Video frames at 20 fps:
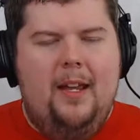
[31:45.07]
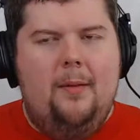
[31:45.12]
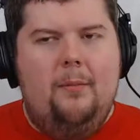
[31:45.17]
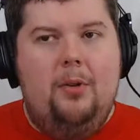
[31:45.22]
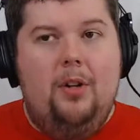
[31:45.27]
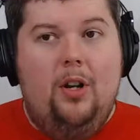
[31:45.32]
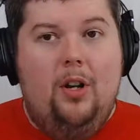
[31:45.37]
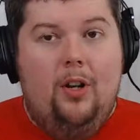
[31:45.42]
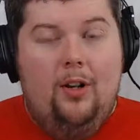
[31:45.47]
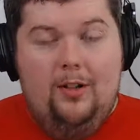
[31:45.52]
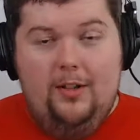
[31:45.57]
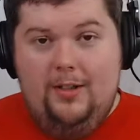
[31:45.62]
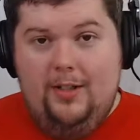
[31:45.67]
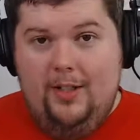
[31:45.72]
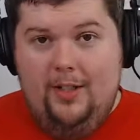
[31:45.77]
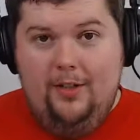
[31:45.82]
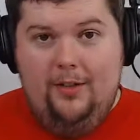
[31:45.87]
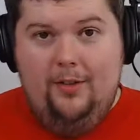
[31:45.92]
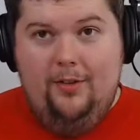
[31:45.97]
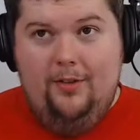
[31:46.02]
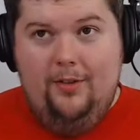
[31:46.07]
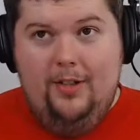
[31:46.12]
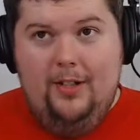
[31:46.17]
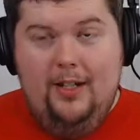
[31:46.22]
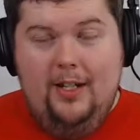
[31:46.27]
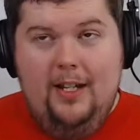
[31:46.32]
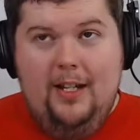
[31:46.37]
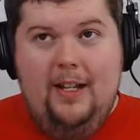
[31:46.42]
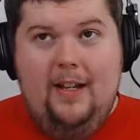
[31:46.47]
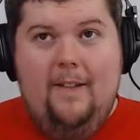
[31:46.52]
But also,
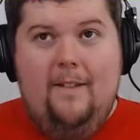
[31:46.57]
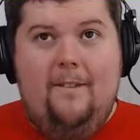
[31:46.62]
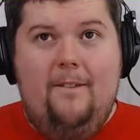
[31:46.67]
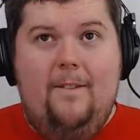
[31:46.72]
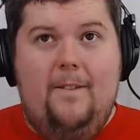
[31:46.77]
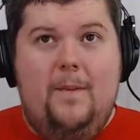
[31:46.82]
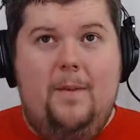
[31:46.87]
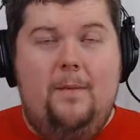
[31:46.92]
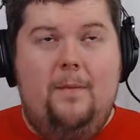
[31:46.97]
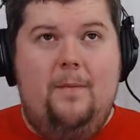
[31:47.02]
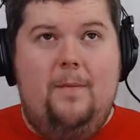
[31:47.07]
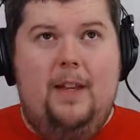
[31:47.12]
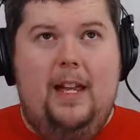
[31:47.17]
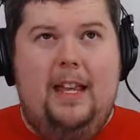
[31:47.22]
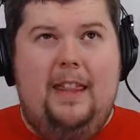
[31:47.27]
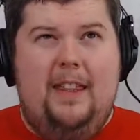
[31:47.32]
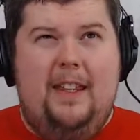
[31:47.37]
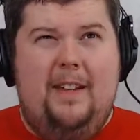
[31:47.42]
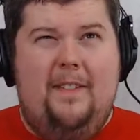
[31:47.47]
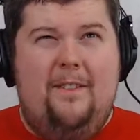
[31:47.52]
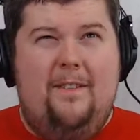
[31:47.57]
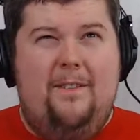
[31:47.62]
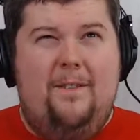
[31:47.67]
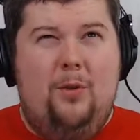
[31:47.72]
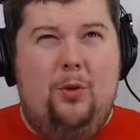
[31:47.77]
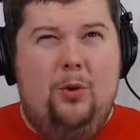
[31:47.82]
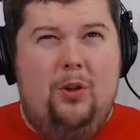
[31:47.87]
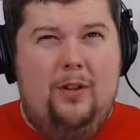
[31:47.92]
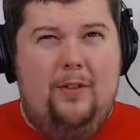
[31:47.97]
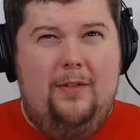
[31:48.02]
I think
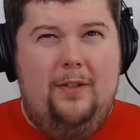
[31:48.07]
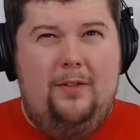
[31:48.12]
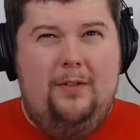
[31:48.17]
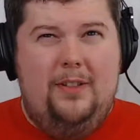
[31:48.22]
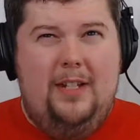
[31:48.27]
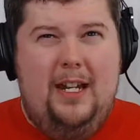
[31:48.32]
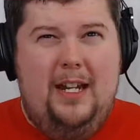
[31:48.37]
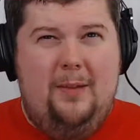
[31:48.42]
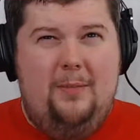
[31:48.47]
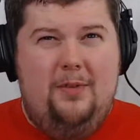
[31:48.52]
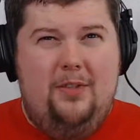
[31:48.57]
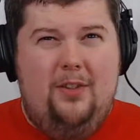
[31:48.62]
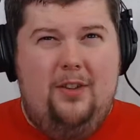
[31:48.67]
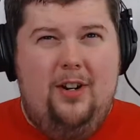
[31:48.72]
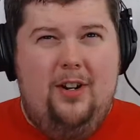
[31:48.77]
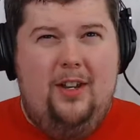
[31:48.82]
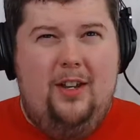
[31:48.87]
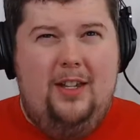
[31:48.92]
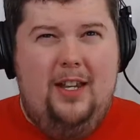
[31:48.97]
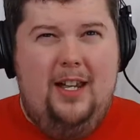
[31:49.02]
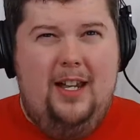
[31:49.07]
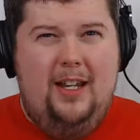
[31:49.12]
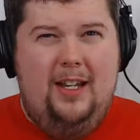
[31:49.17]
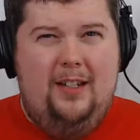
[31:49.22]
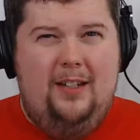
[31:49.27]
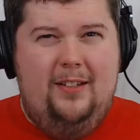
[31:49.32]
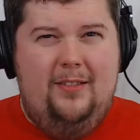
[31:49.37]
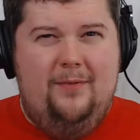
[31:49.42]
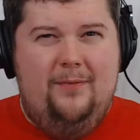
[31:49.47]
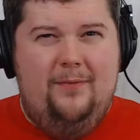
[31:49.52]
4 of those games are
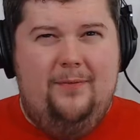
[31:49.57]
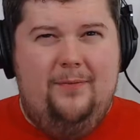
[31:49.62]
online.